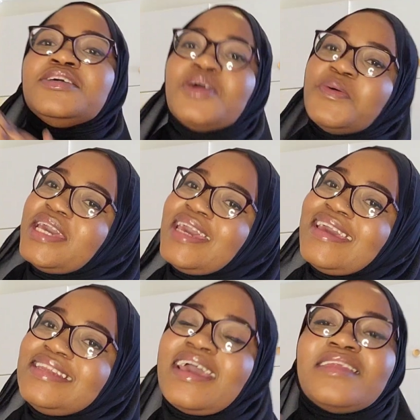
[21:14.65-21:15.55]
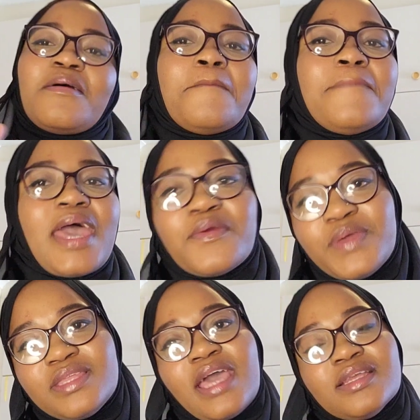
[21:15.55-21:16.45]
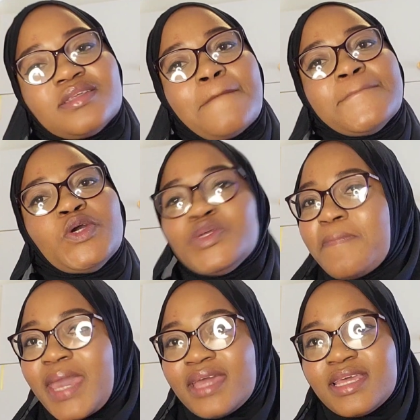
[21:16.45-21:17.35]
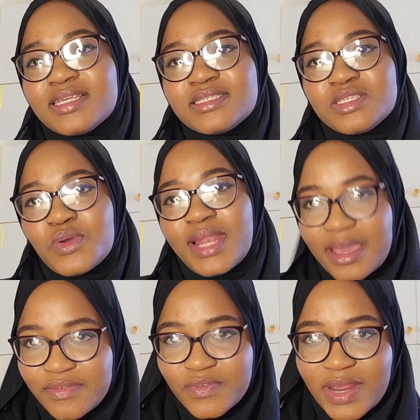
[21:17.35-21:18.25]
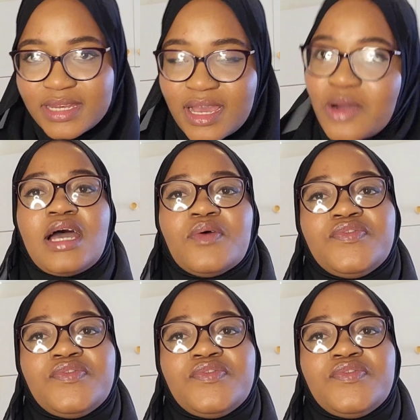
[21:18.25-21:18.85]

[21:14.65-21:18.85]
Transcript: go ahead and marry that good man that is in your life right now.